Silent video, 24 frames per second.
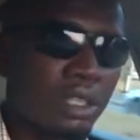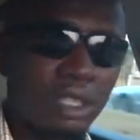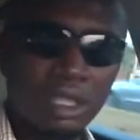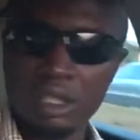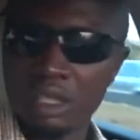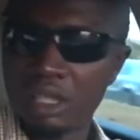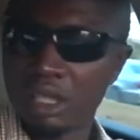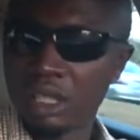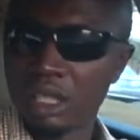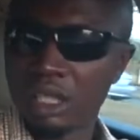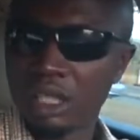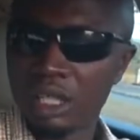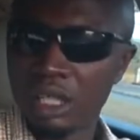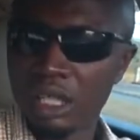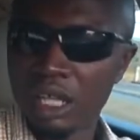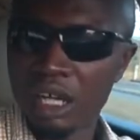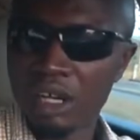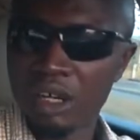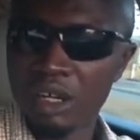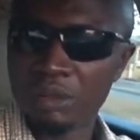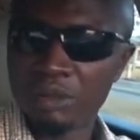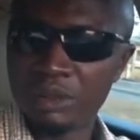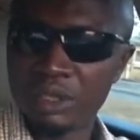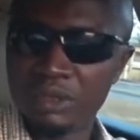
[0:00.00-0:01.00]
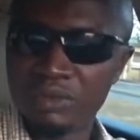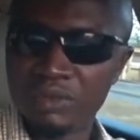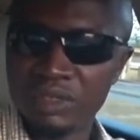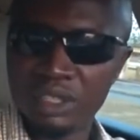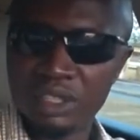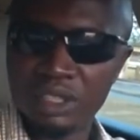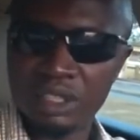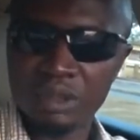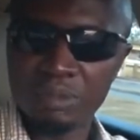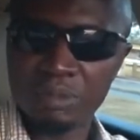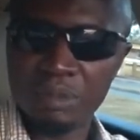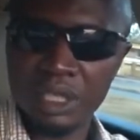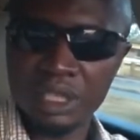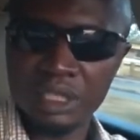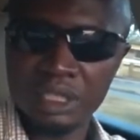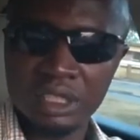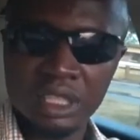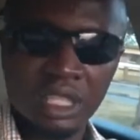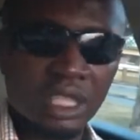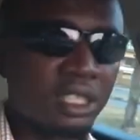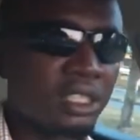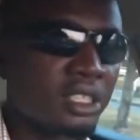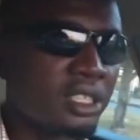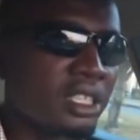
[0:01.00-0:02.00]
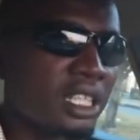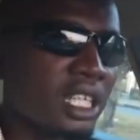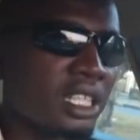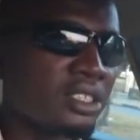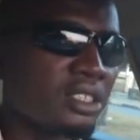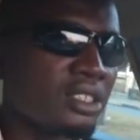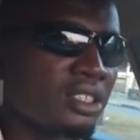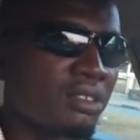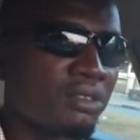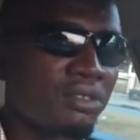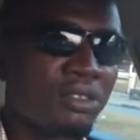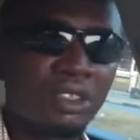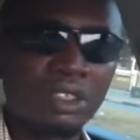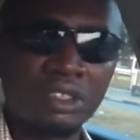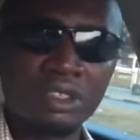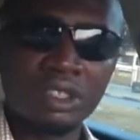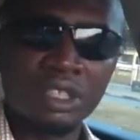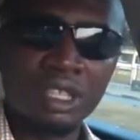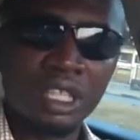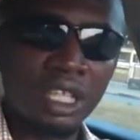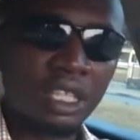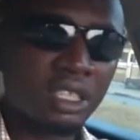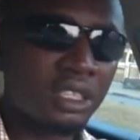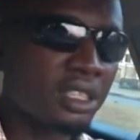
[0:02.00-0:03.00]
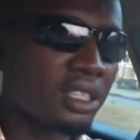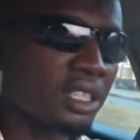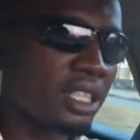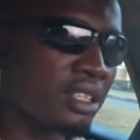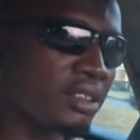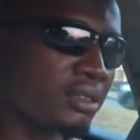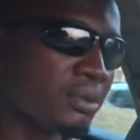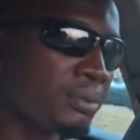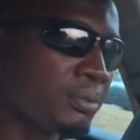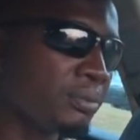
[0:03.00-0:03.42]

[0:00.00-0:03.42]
Okay, I hope this video makes sense. That's all for you guys now.